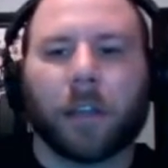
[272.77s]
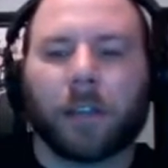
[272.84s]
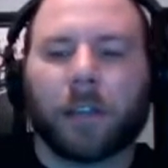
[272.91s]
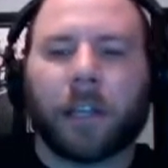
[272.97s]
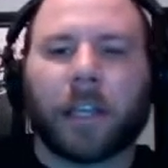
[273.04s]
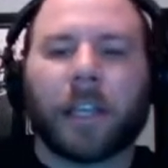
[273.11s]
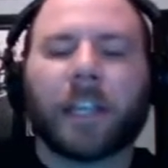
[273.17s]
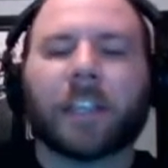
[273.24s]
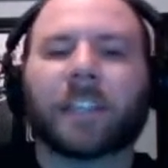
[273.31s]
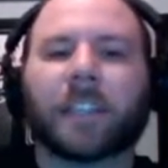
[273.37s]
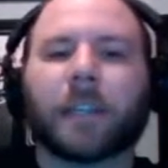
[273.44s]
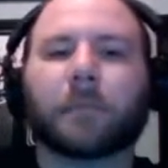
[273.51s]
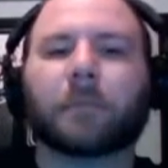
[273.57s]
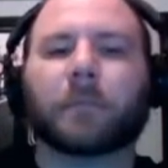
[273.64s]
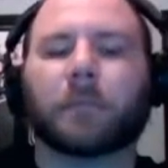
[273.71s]
he
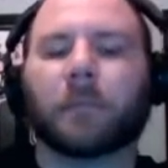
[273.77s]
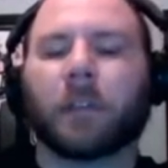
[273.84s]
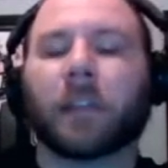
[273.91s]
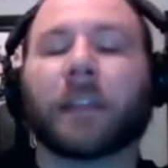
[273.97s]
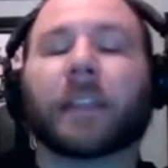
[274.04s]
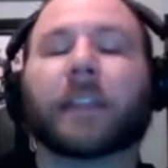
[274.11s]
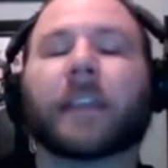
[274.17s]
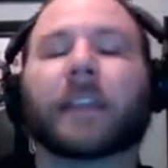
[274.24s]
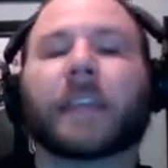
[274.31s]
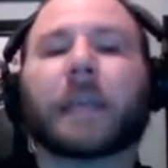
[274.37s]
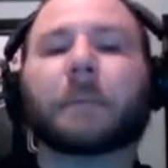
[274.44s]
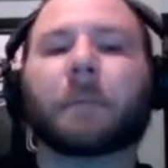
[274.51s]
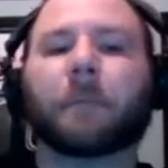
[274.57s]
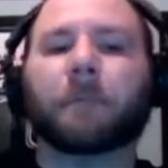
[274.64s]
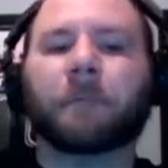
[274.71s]
seems like they
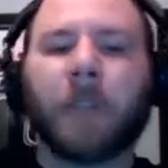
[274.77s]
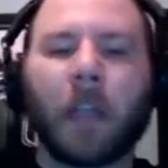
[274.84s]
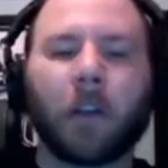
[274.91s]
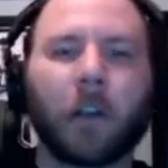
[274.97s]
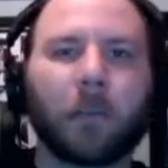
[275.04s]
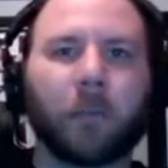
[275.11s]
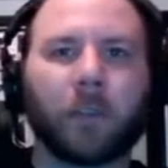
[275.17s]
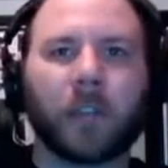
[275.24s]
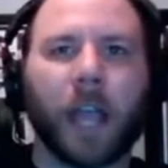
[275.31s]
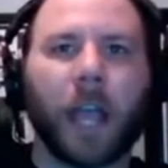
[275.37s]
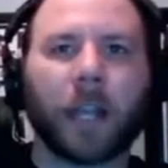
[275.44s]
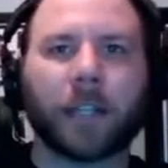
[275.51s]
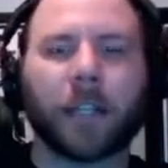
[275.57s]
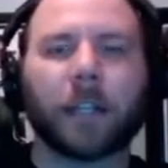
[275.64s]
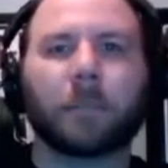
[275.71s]
keep him very
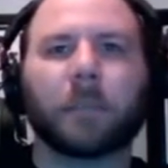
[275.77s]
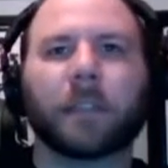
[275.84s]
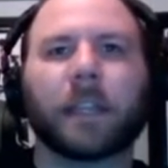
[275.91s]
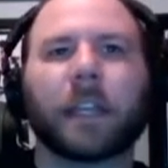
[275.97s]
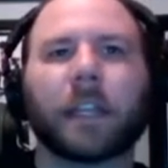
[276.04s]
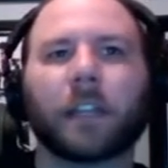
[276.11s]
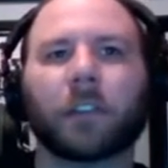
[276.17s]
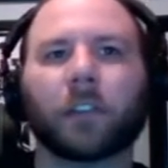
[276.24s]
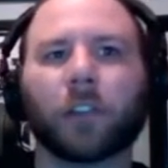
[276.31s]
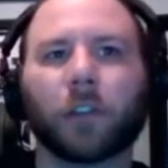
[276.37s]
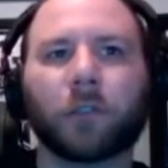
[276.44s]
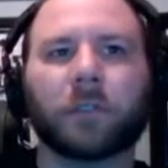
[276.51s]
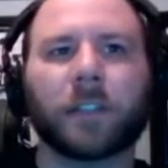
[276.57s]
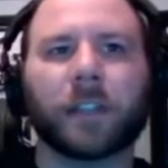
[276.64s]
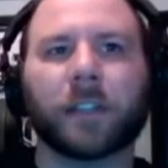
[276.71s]
protected, but then he
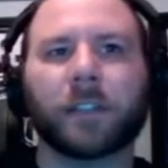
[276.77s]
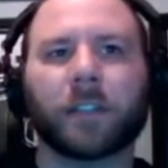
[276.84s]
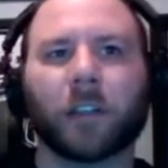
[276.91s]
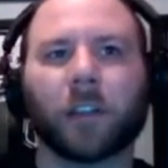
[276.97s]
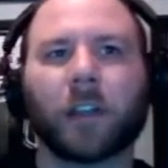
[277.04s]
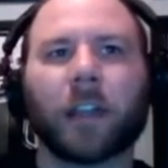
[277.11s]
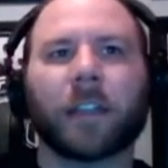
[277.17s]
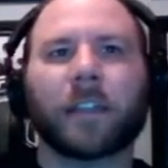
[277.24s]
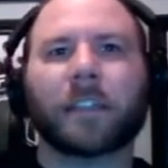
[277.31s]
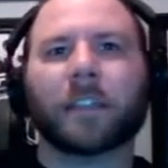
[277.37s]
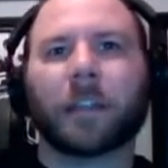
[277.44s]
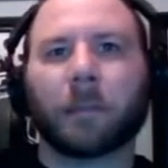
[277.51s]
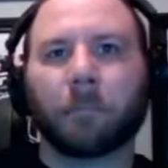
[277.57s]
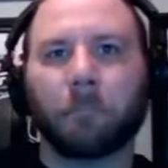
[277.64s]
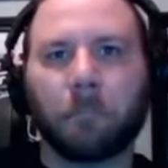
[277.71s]
loses a lot of these
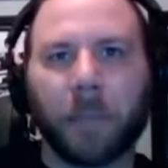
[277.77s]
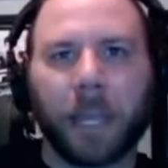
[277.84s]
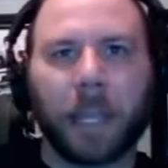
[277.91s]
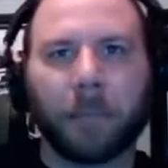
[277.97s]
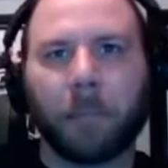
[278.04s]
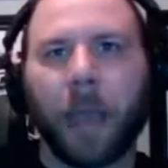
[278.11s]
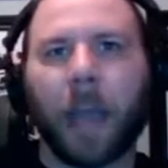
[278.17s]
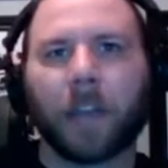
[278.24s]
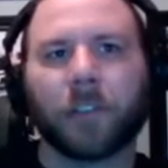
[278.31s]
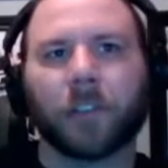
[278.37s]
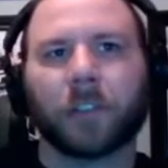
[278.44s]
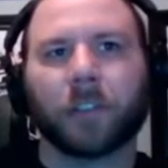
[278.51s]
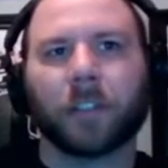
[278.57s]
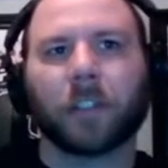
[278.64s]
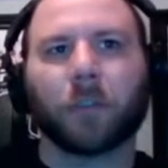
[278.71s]
big
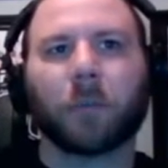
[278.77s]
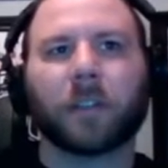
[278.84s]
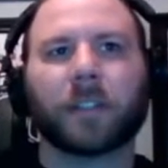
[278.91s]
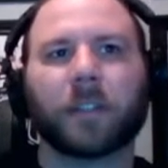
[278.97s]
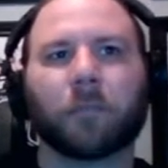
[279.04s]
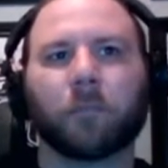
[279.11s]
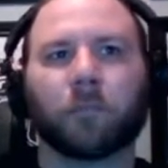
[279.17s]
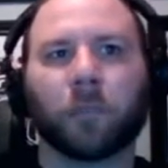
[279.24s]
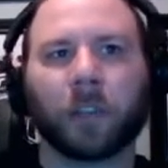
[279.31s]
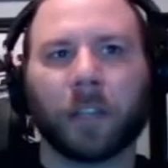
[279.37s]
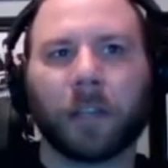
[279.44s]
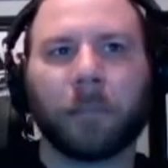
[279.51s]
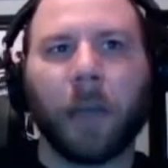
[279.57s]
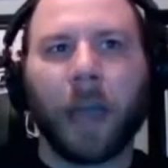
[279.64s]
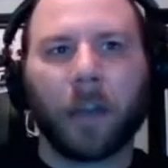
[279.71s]
matches, the ones that
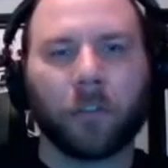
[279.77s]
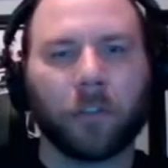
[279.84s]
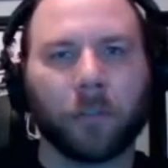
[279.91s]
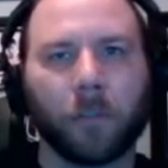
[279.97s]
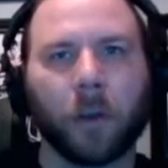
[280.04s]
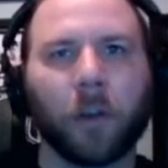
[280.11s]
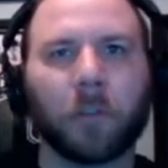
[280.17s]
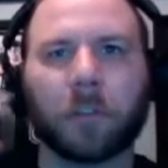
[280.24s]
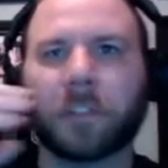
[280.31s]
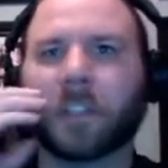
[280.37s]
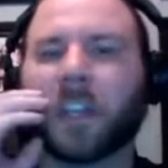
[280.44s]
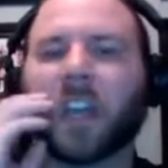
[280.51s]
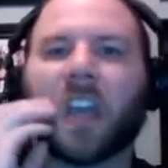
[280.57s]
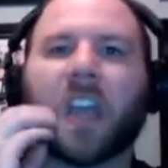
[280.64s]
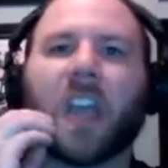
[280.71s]
really matter the most.
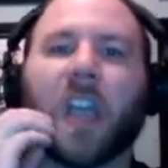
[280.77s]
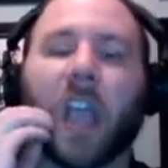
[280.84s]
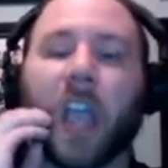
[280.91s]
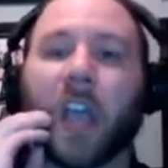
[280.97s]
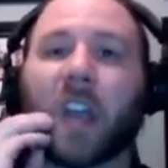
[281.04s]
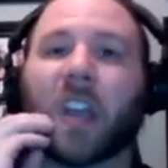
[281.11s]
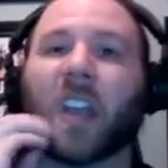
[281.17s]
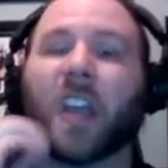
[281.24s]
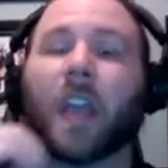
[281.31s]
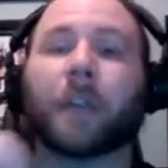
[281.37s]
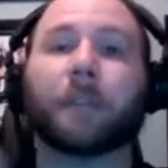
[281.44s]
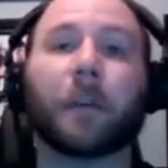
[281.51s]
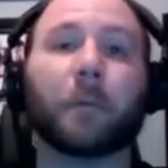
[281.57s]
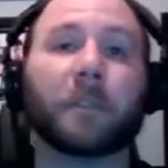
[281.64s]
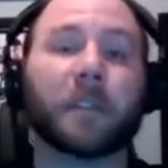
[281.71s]
And
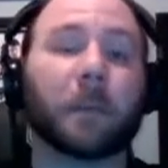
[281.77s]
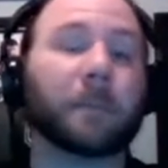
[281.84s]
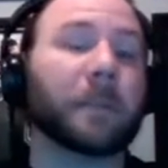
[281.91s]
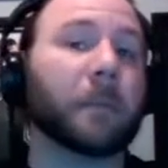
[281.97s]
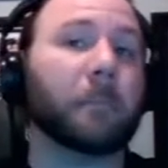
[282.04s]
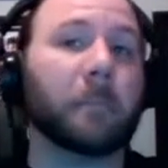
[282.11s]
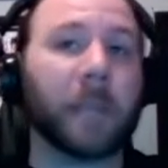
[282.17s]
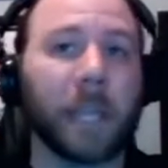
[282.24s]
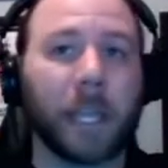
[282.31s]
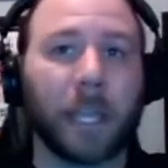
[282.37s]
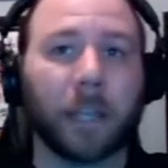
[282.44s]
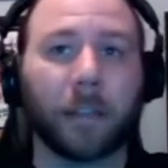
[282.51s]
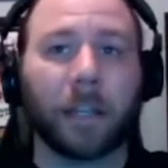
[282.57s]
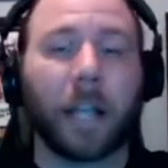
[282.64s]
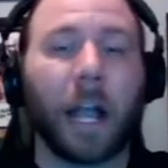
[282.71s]
if it was up to
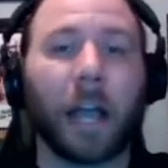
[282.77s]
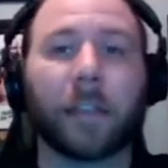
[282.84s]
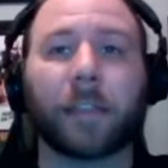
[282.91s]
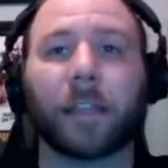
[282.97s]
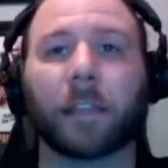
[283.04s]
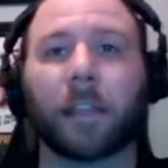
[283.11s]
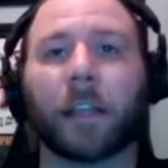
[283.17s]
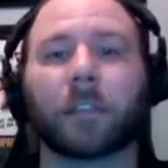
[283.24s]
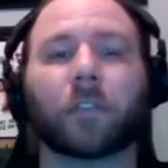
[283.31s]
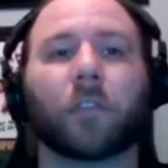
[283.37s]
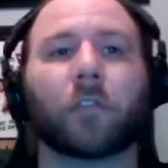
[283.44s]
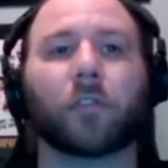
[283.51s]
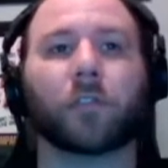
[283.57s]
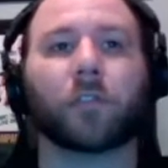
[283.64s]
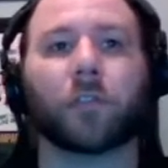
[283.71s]
me, I think Lance
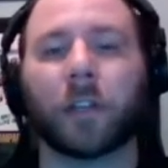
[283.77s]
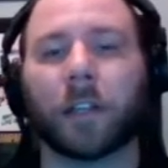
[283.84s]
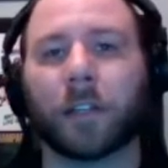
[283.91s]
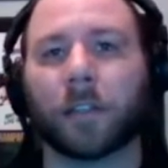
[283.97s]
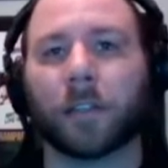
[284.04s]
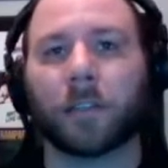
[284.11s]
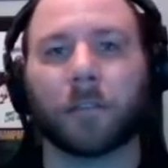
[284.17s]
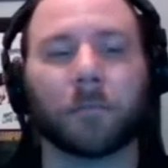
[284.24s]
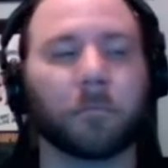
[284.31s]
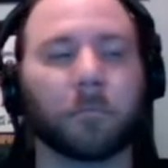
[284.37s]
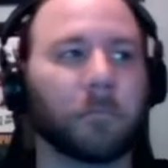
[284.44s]
Archer is